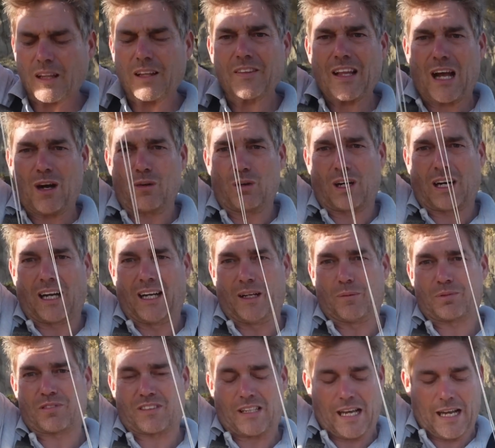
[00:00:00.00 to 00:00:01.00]
That one
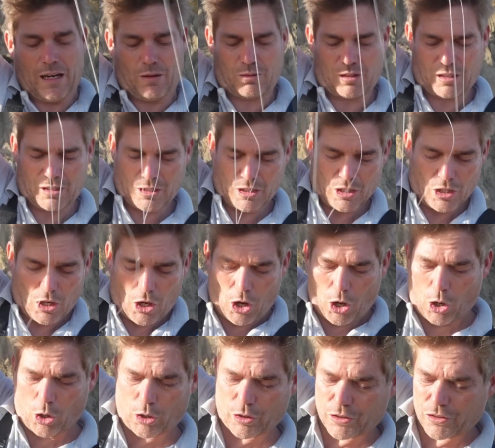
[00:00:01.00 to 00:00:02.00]
clips down
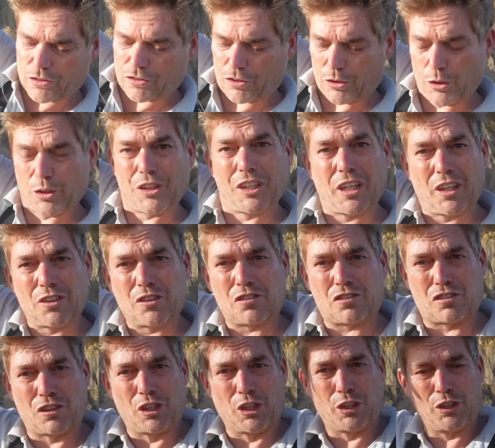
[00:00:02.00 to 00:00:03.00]
onto the other
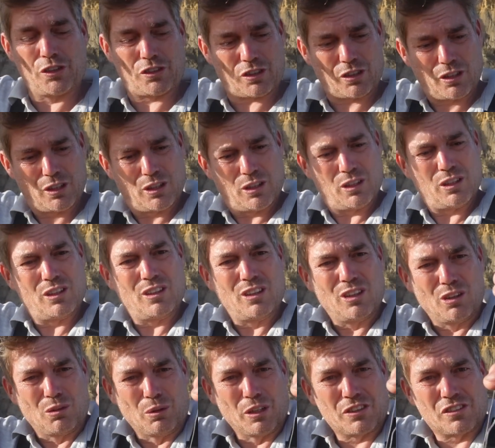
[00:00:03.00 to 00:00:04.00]
snood,
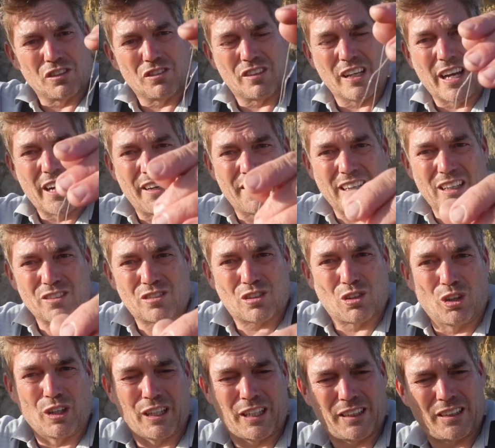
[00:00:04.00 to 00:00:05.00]
which is there, and that's
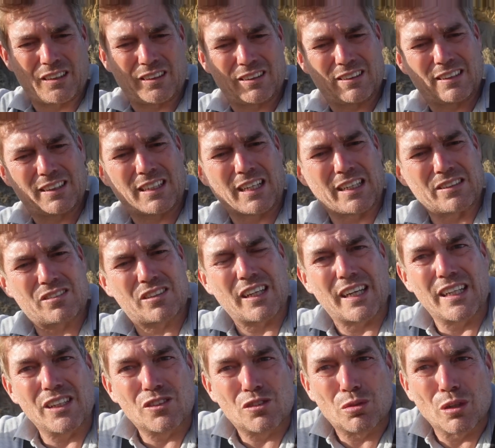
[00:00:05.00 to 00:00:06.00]
got a
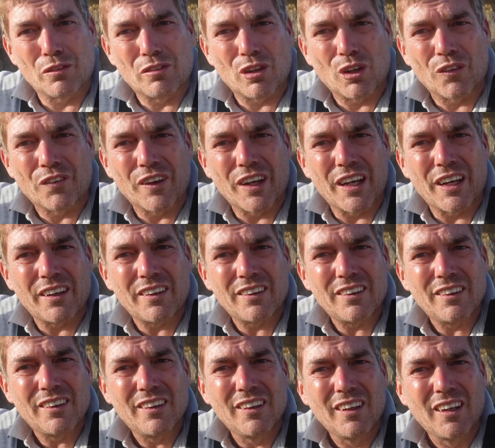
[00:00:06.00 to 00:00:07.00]
cascade swivel on there.
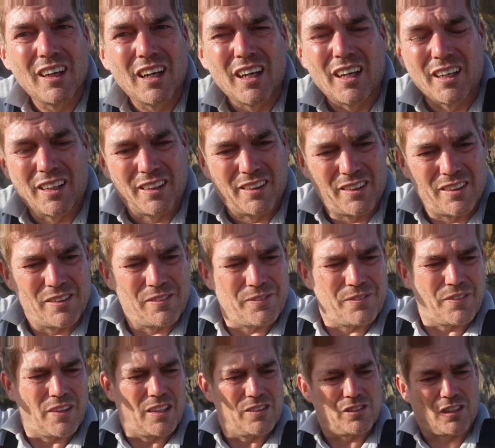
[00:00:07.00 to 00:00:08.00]

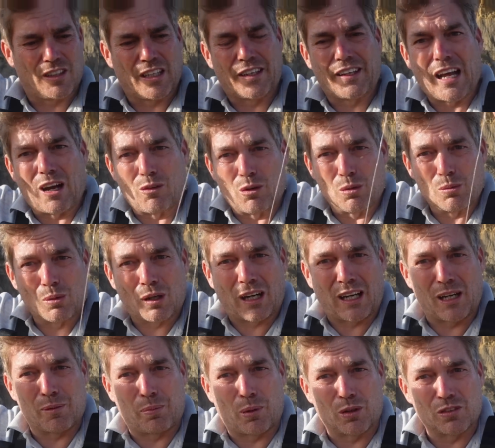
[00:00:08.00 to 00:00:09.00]
So then that one will
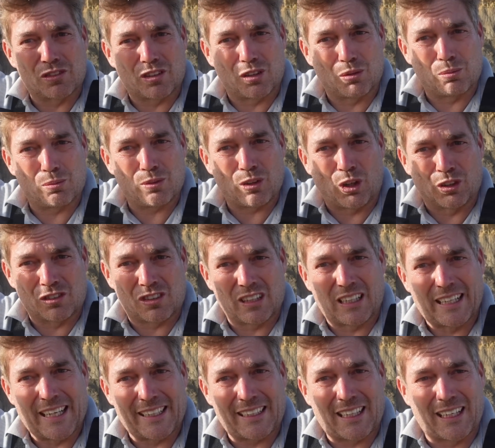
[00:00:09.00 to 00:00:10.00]
clip onto the
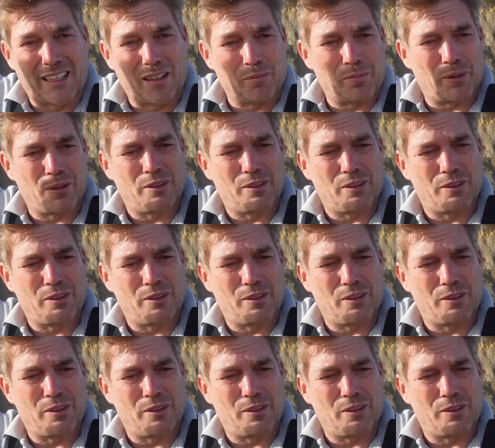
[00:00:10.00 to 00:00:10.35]
lead clip.